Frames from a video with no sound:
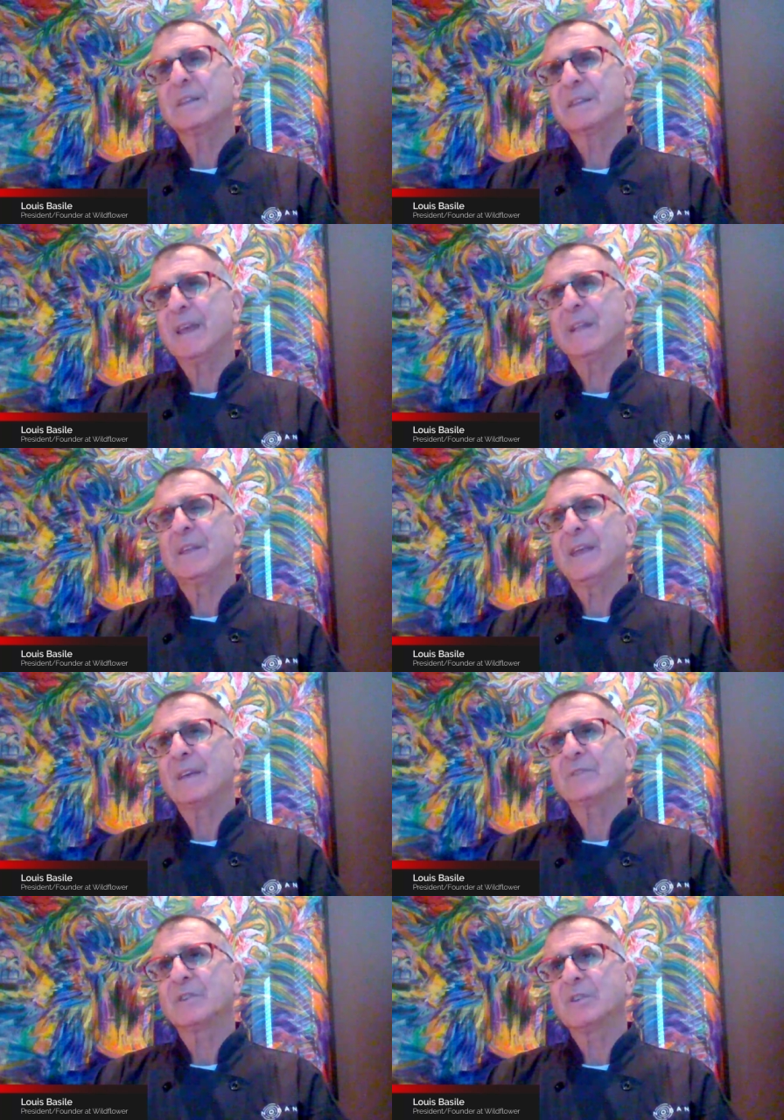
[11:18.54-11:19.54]
yeah. the daily
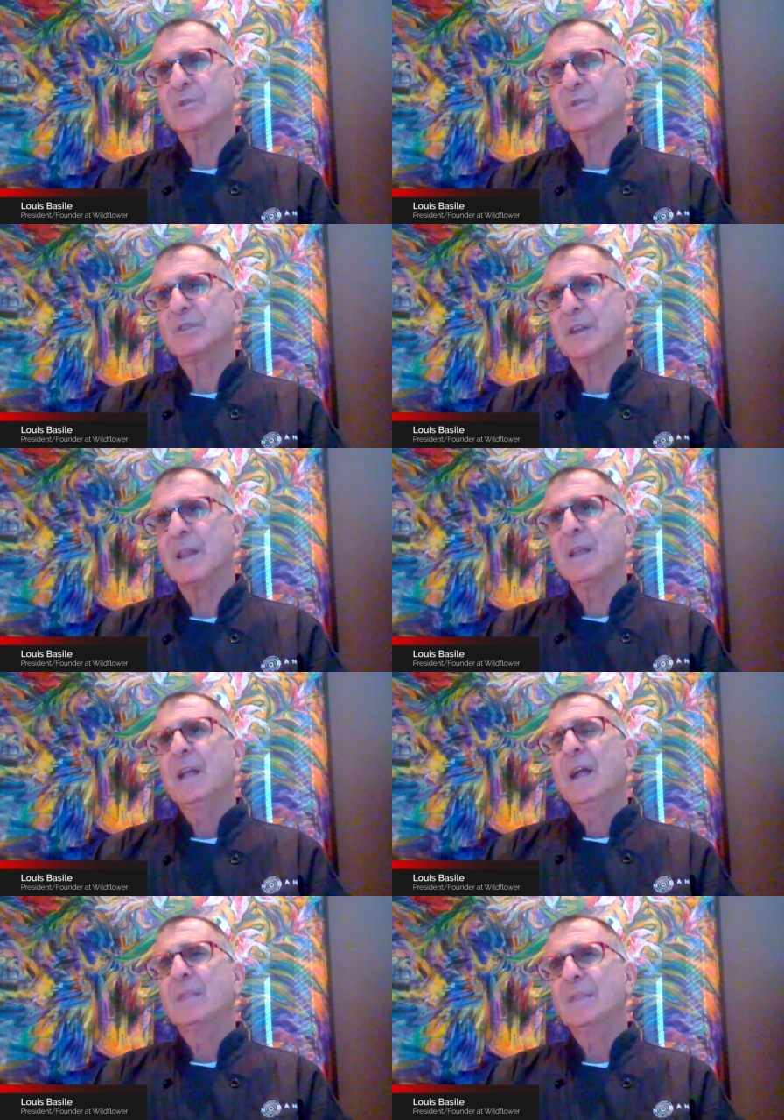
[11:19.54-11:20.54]
execution
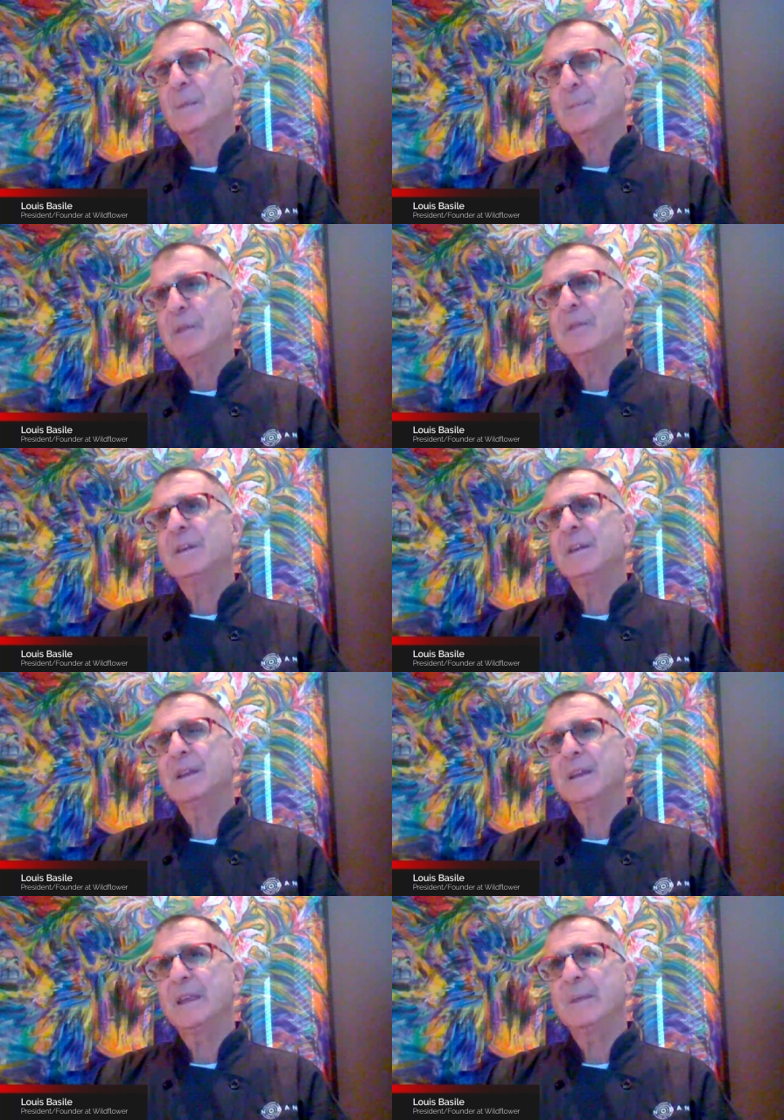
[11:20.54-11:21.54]
and the ability
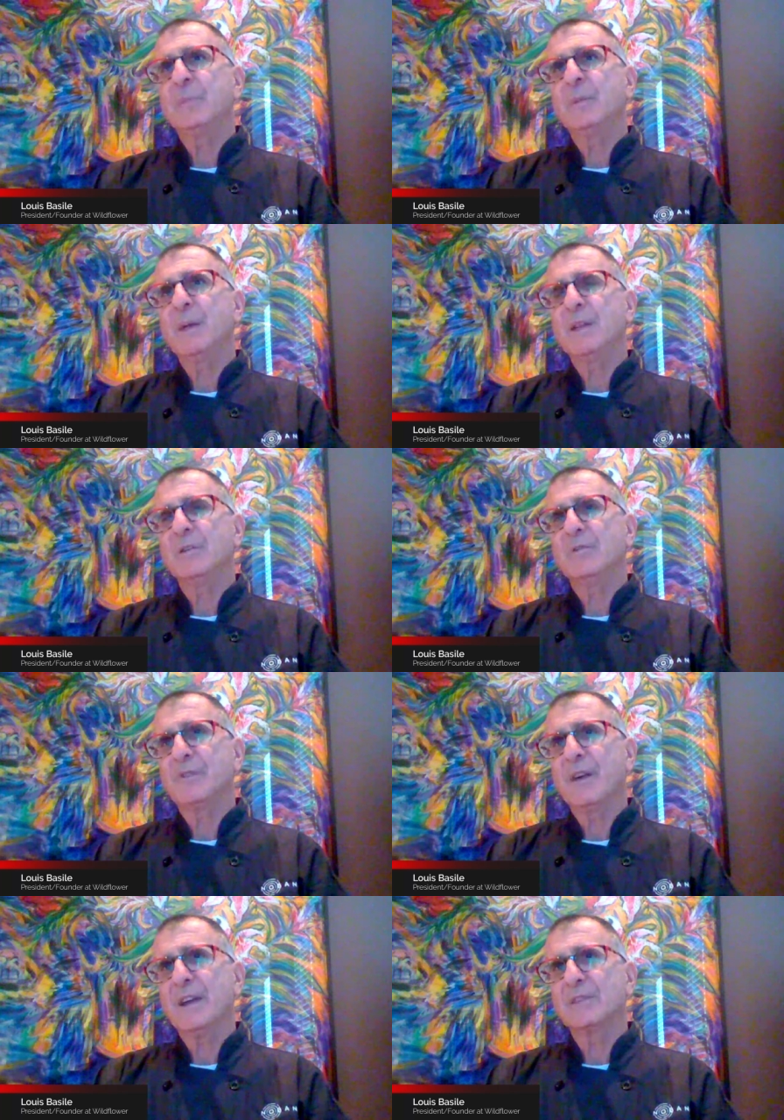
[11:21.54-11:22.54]
to keep the menu
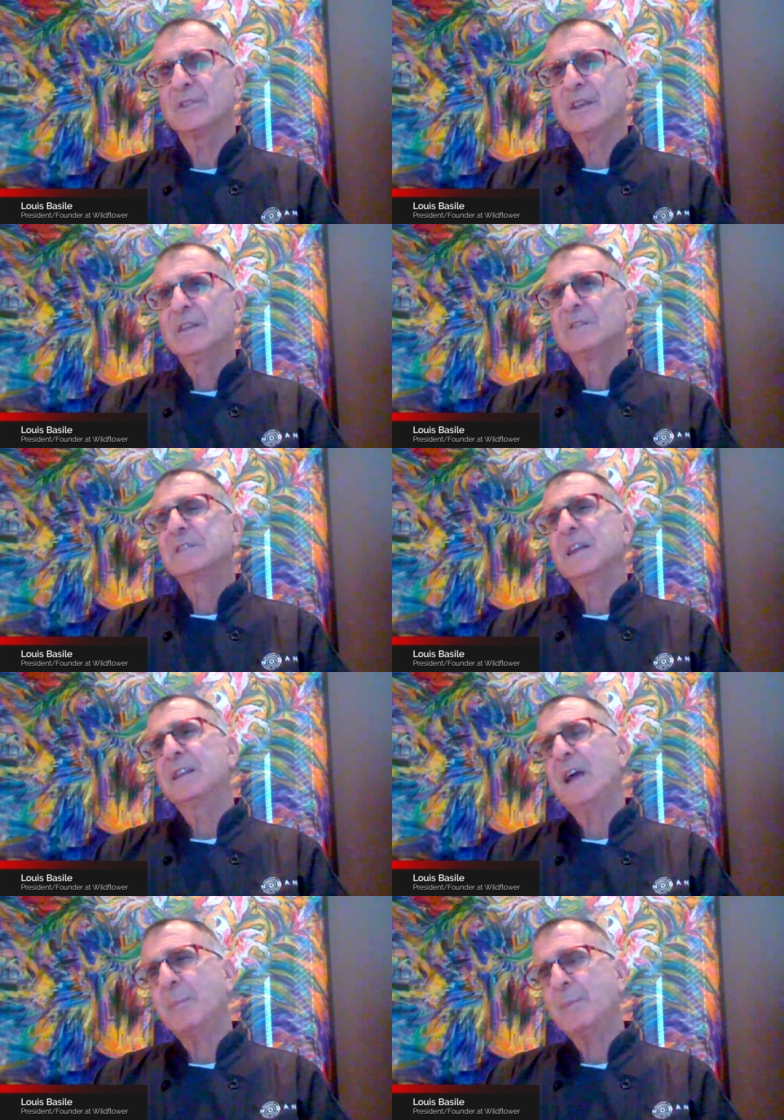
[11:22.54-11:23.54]
fresh, stay
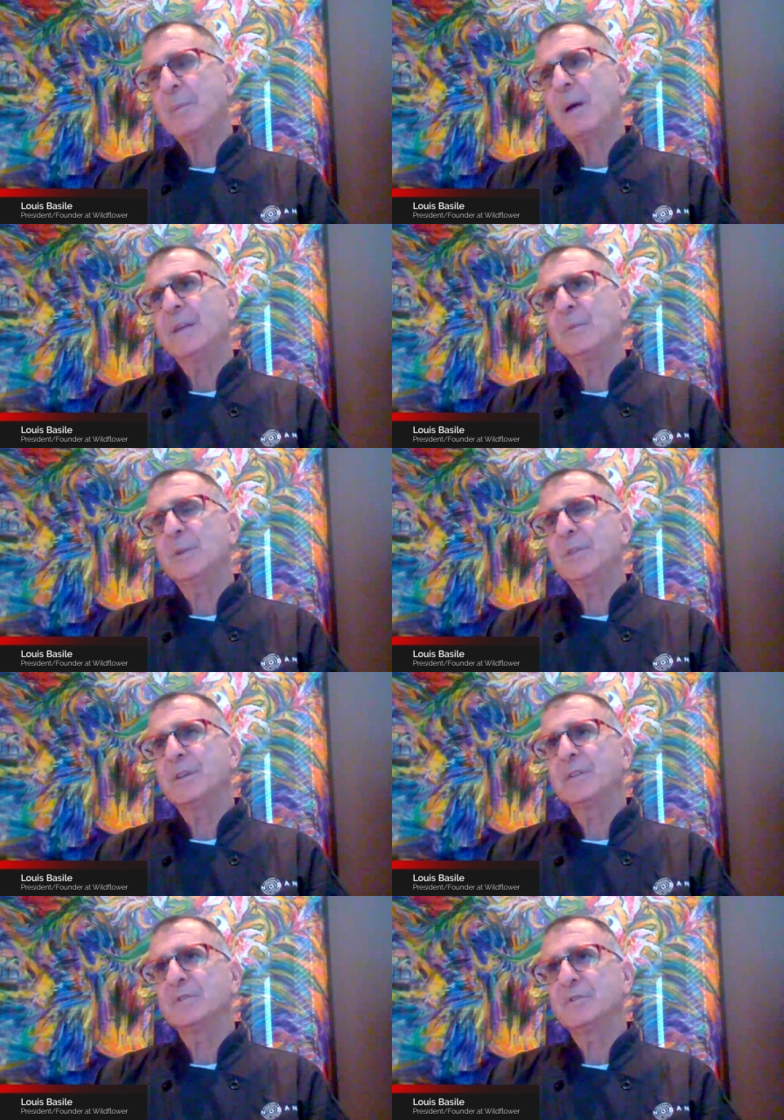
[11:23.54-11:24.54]
top of mind with the
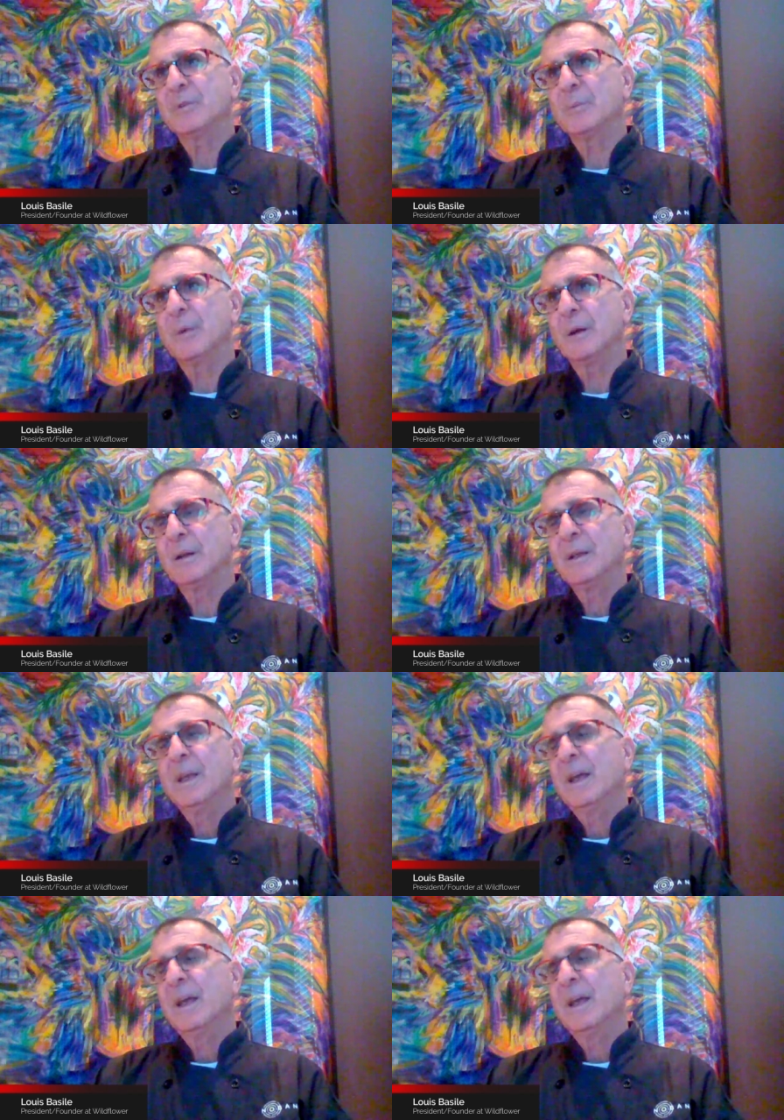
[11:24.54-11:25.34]
consumer,